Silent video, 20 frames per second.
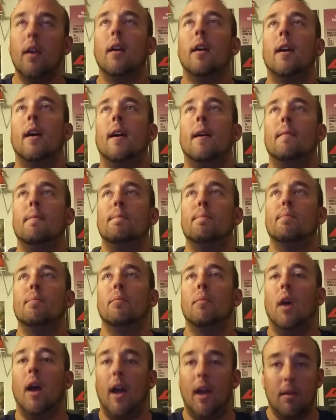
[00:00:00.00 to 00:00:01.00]

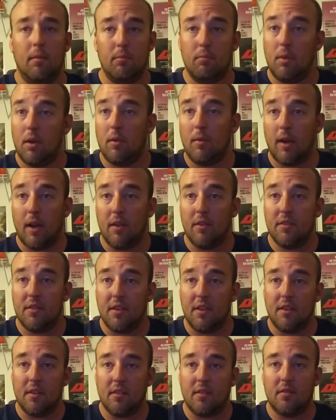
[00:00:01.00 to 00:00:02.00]
I've been around
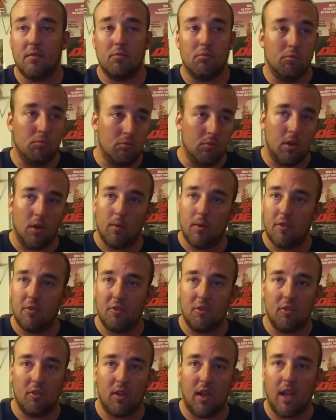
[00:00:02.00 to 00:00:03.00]
since the
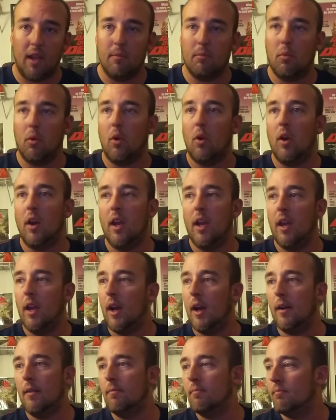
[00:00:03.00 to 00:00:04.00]
original Game Boy.
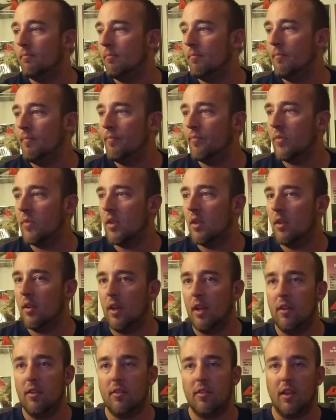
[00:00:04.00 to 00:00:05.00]
I
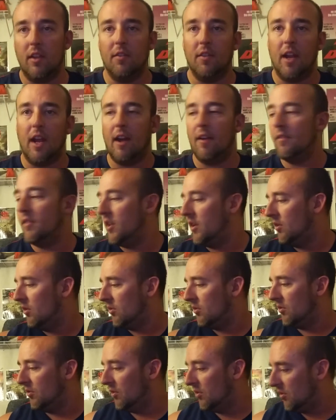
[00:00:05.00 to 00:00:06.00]
used to even have the
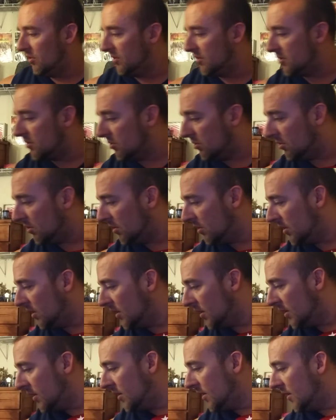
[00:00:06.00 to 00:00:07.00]
old school
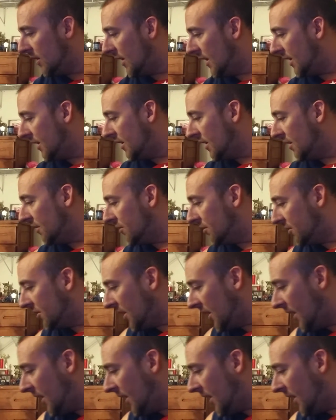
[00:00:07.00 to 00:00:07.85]
handhelds, which I